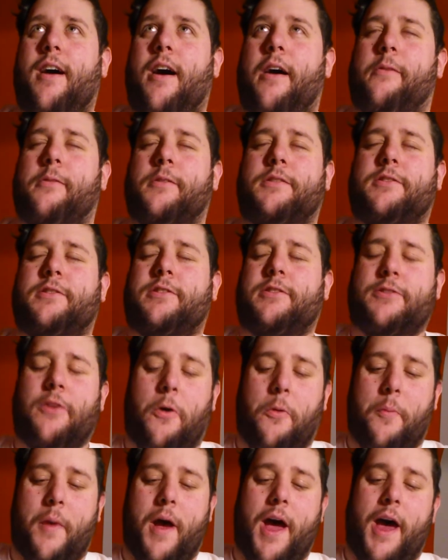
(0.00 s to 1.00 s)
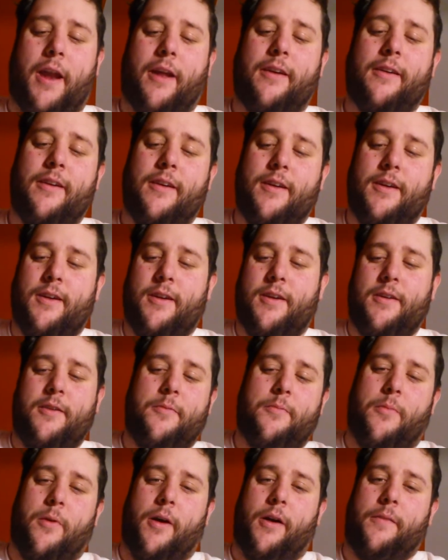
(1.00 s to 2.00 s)
I was so mad.
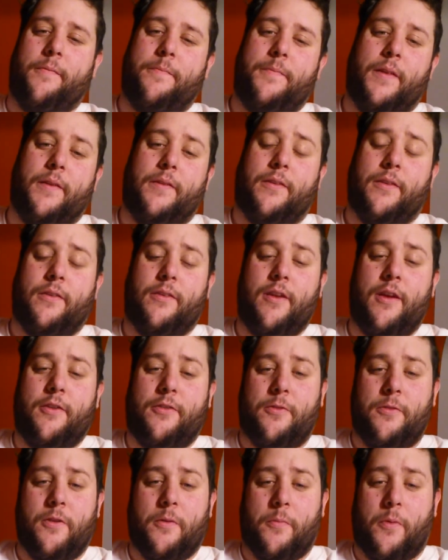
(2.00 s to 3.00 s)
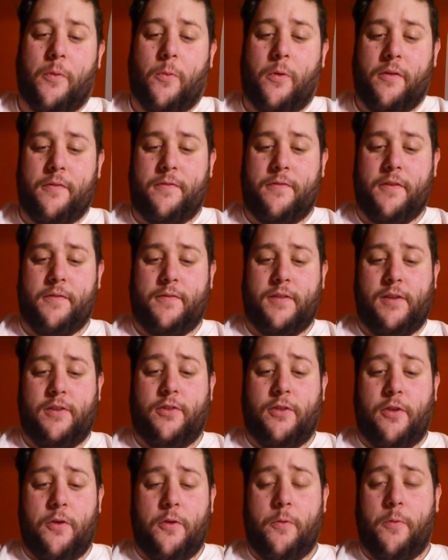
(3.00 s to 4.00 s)
But this is issue number
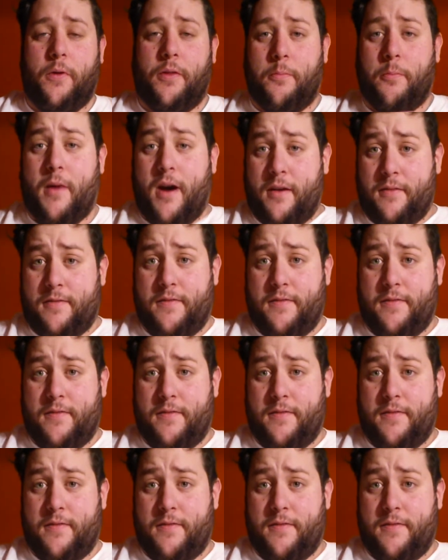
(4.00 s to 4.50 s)
152 with my